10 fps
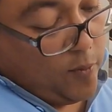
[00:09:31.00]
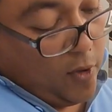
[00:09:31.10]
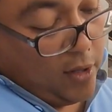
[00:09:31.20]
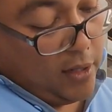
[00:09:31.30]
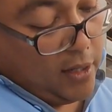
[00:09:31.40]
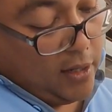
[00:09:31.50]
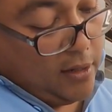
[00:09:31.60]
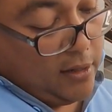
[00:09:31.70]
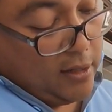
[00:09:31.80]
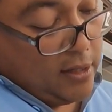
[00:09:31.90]
on here.
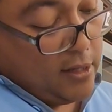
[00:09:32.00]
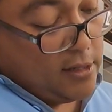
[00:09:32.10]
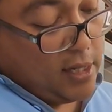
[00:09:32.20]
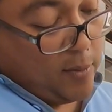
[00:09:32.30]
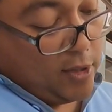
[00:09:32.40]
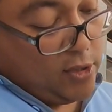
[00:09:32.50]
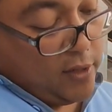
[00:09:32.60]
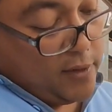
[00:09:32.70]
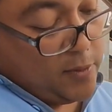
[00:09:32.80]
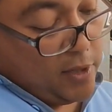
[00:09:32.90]
So I'm not sure
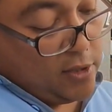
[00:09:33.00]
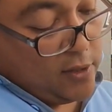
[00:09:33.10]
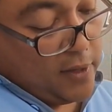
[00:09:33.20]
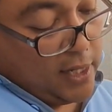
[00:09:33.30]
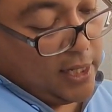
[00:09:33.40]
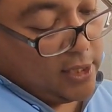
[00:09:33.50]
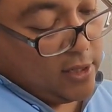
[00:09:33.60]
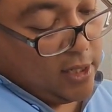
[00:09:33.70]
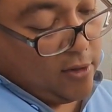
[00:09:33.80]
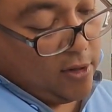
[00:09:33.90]
if it's because of that. That's
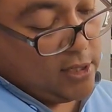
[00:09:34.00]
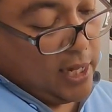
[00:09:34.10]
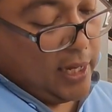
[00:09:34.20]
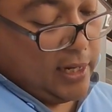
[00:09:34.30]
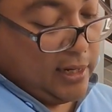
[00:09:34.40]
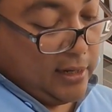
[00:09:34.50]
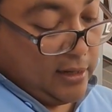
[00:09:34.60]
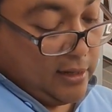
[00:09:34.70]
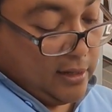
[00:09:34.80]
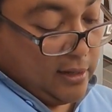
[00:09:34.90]
why the car is idling
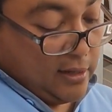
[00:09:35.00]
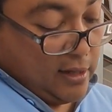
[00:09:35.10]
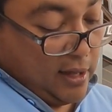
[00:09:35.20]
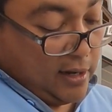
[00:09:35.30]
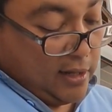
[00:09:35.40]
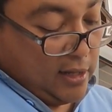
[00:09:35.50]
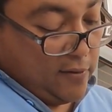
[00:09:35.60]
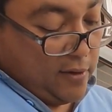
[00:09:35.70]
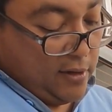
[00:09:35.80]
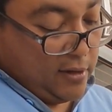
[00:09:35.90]

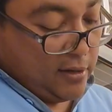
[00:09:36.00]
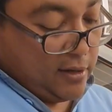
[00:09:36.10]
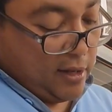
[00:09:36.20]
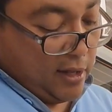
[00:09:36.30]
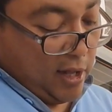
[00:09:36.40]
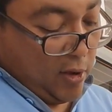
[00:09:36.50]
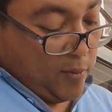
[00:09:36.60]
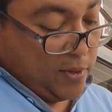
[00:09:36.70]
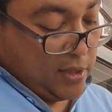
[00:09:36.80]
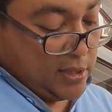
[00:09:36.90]
uneven. I
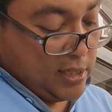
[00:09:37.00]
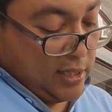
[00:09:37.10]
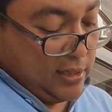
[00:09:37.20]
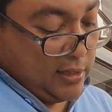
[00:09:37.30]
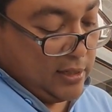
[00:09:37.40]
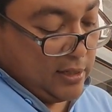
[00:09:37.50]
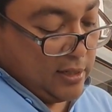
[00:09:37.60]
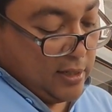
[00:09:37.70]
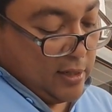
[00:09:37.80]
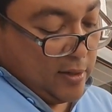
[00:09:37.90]
hope it is that.
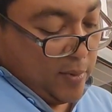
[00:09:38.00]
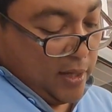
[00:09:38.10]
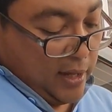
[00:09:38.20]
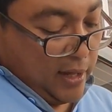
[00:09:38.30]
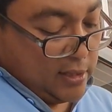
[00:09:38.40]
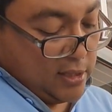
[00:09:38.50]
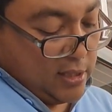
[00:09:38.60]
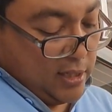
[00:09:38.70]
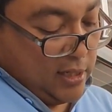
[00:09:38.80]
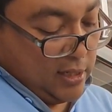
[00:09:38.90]
But yeah, I'll
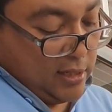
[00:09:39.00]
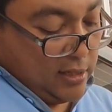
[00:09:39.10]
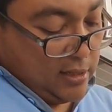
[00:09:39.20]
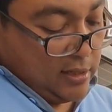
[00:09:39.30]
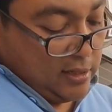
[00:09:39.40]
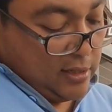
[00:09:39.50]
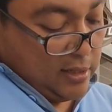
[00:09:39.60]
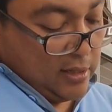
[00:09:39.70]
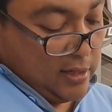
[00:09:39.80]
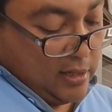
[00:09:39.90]
just clean it
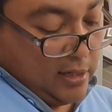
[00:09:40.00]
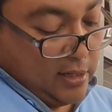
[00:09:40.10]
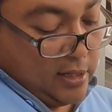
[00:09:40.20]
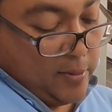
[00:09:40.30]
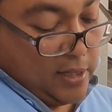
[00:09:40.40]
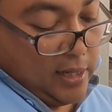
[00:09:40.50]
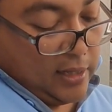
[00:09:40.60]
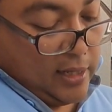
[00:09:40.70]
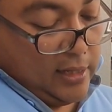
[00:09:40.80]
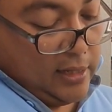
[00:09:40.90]
a bit
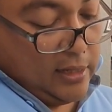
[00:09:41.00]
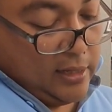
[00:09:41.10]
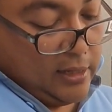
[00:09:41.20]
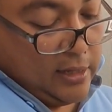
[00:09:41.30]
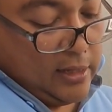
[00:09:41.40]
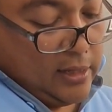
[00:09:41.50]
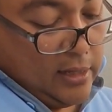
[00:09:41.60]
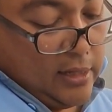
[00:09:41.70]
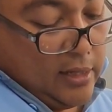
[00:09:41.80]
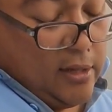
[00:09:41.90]
like that.
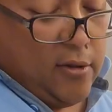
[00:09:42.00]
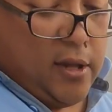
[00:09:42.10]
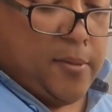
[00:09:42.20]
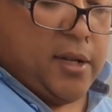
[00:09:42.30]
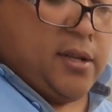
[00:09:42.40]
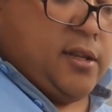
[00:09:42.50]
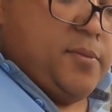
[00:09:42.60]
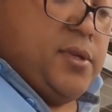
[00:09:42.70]
Okay, I'm gonna need a